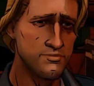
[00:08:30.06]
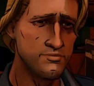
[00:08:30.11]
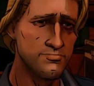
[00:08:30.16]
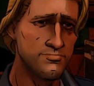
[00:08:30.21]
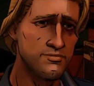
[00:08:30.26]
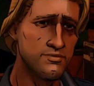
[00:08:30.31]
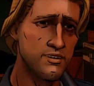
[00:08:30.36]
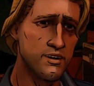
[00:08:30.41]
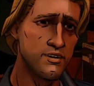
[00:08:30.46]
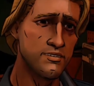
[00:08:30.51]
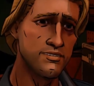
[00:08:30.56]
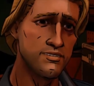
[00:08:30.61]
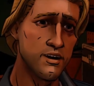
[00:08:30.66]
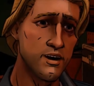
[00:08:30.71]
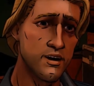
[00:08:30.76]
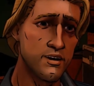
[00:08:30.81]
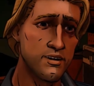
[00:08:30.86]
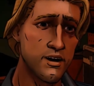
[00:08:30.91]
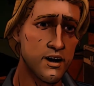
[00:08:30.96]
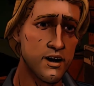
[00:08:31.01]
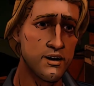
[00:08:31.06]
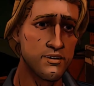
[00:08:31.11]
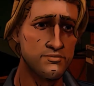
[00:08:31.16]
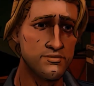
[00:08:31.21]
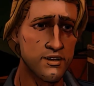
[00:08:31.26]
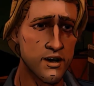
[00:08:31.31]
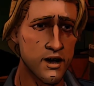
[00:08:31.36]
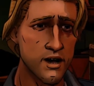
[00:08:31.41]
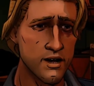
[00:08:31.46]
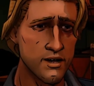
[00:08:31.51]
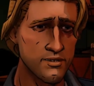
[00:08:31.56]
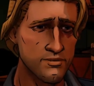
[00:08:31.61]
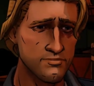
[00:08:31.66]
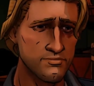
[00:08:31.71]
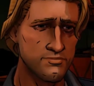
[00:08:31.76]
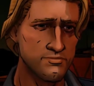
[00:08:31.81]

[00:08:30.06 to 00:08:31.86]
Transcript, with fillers: think I'm crazy enough to ask her that?